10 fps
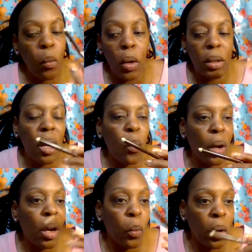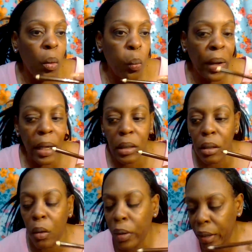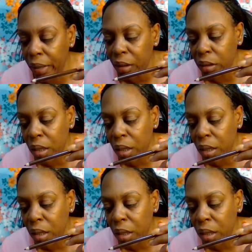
Well, no, we'll, we'll wait till we can get this